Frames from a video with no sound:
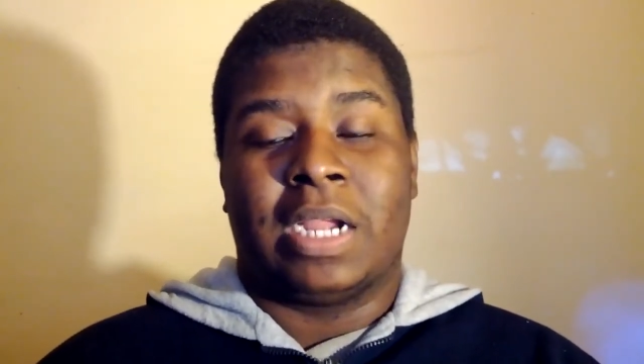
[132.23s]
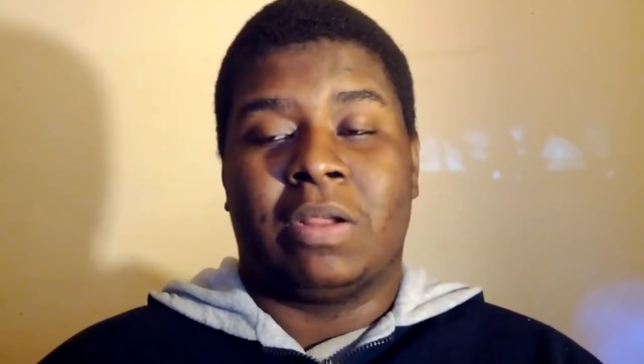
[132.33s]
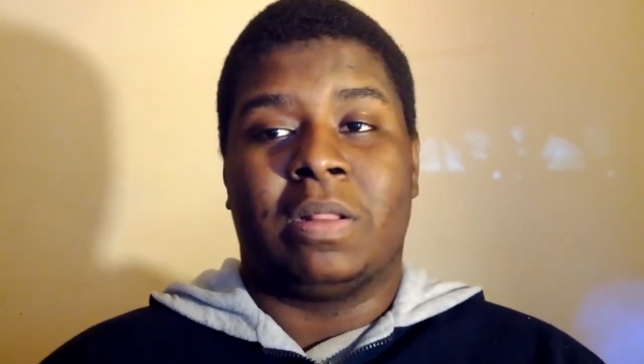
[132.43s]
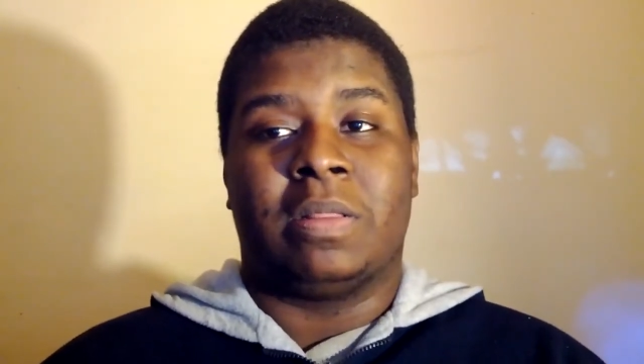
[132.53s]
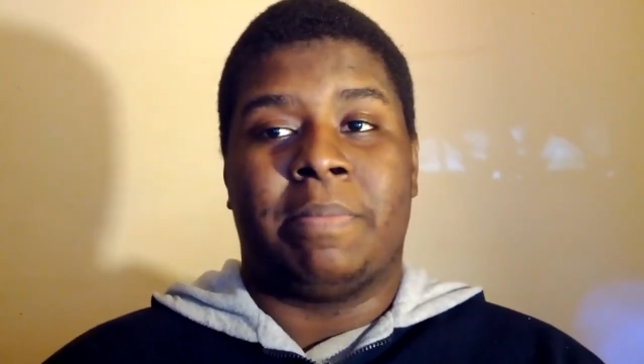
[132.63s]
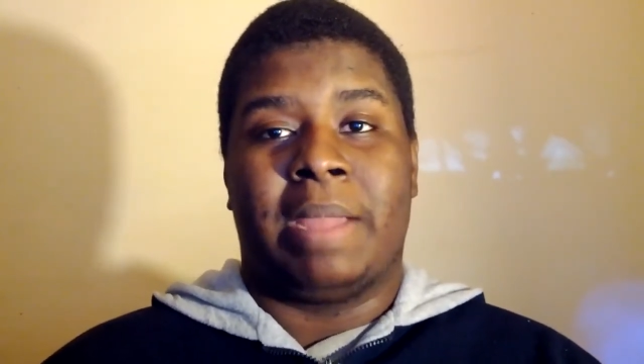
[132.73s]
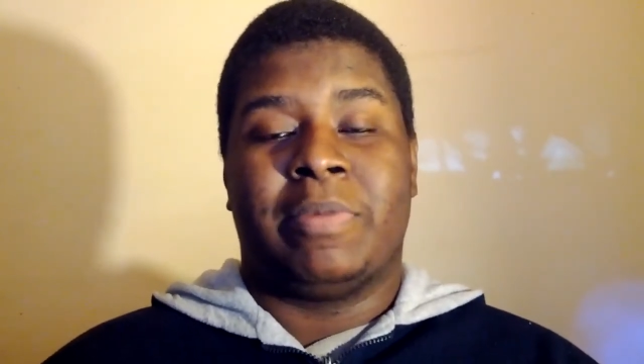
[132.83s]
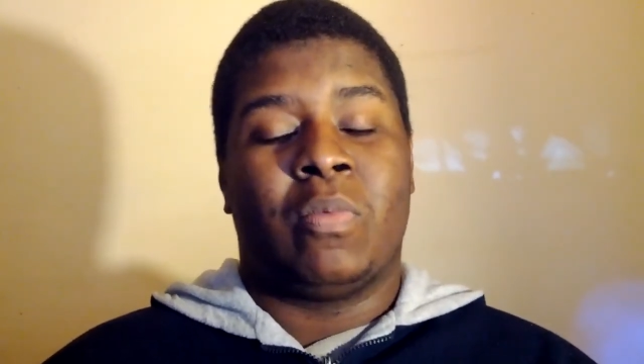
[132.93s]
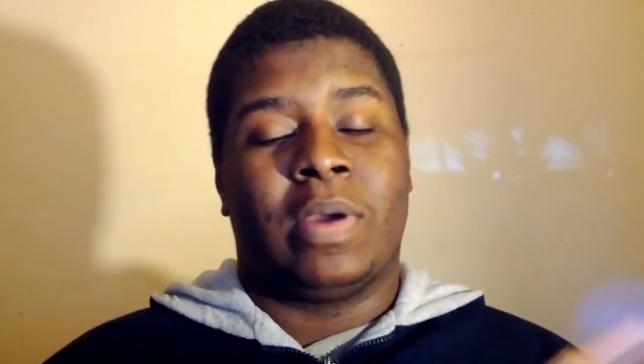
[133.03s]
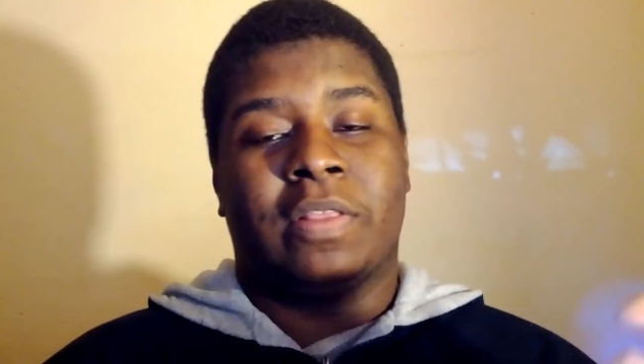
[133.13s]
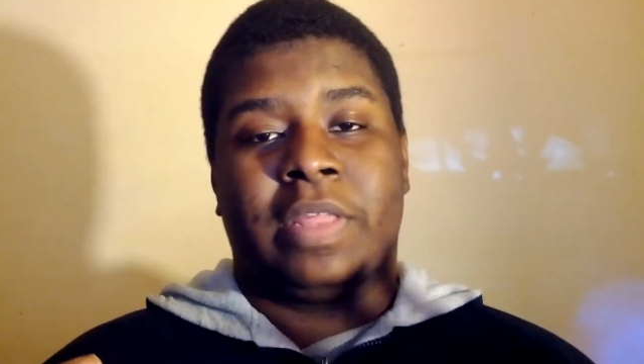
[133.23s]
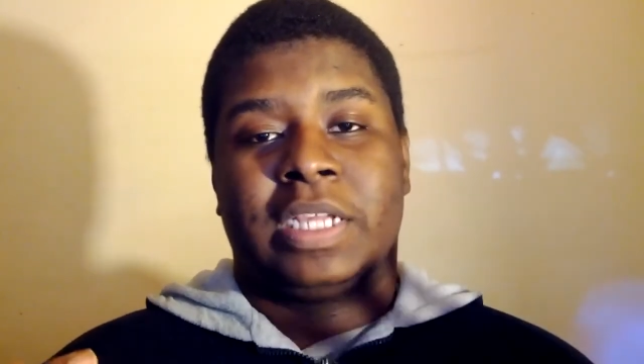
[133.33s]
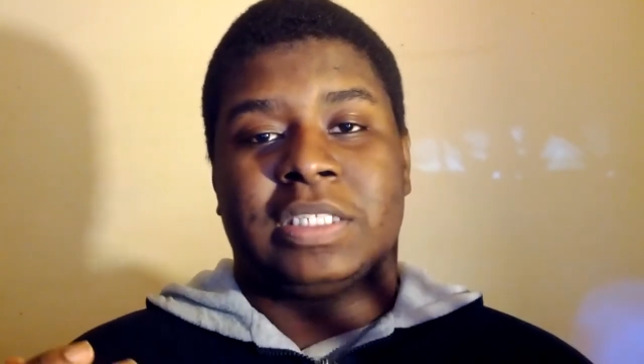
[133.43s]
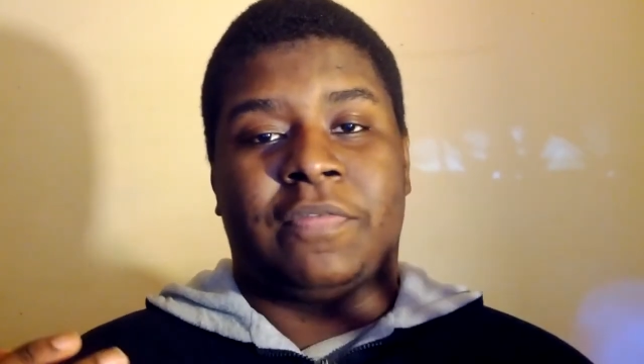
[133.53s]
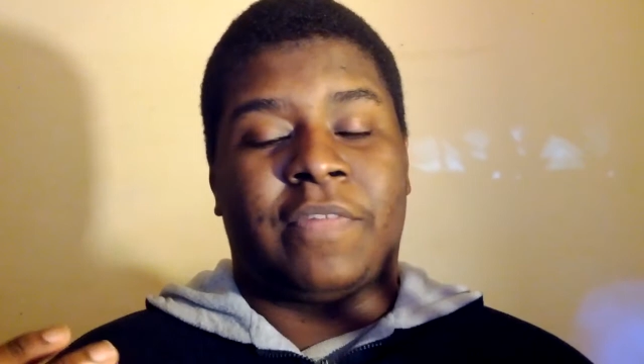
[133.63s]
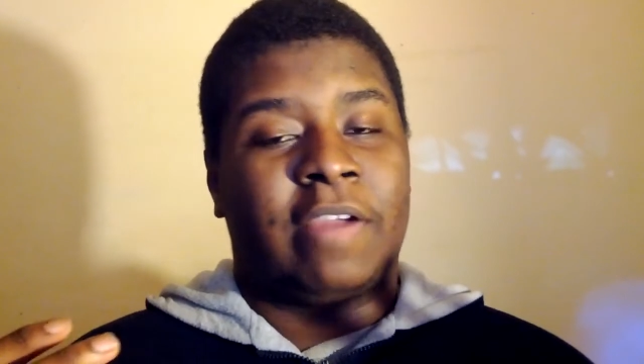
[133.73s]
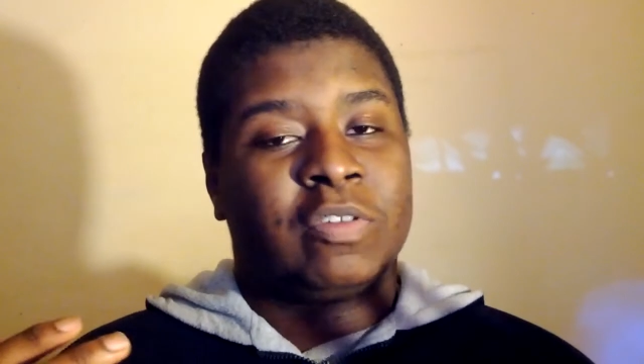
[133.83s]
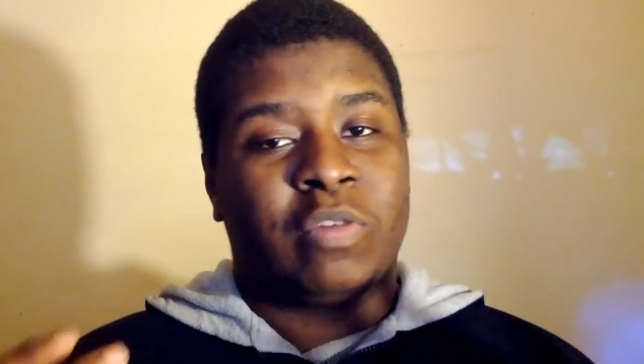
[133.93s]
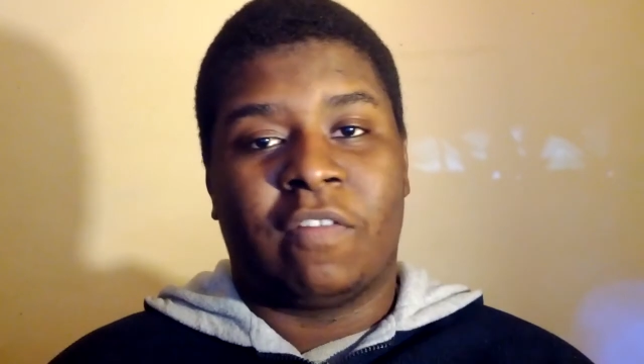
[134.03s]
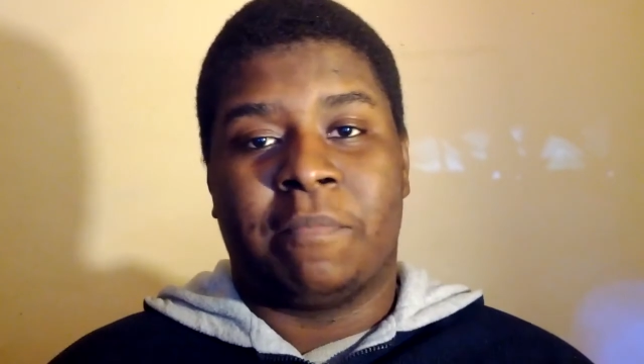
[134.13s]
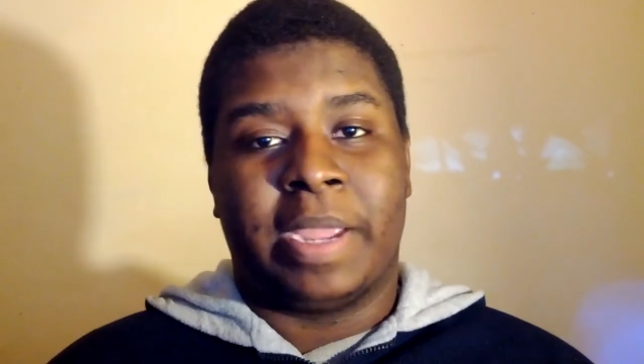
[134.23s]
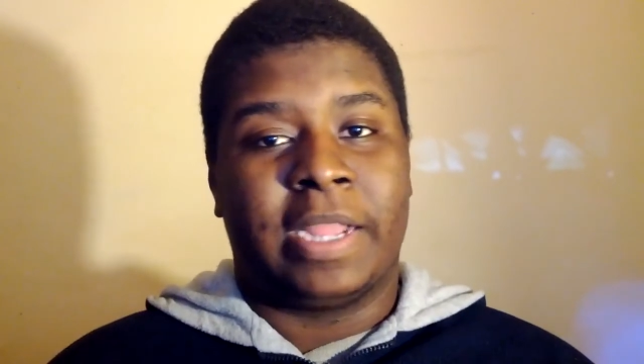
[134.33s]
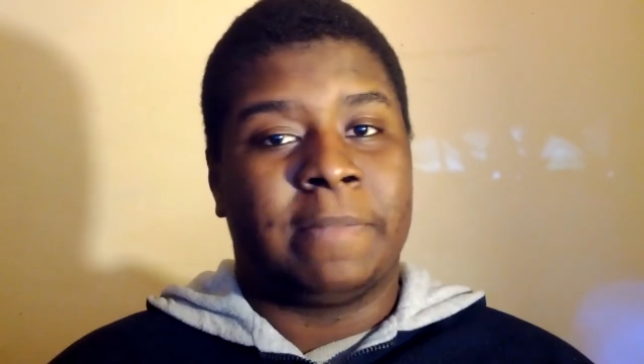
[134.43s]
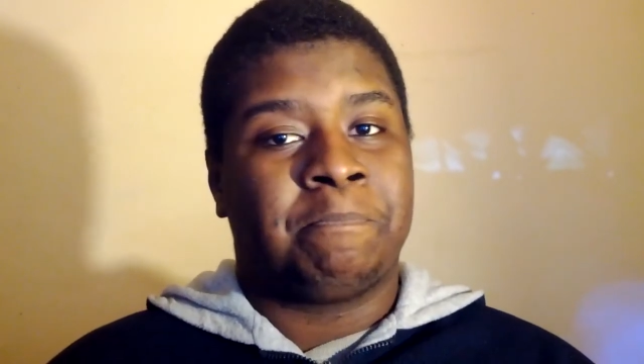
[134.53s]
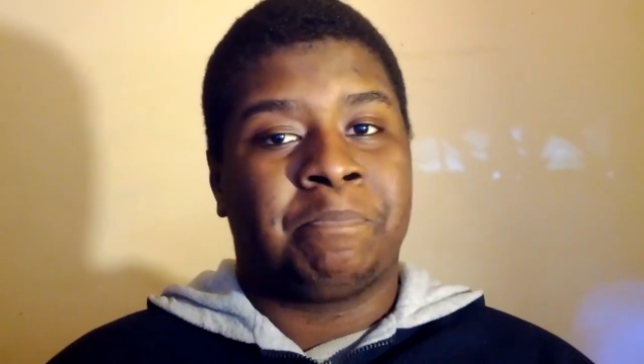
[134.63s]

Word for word: I know the memory width is 512 bit,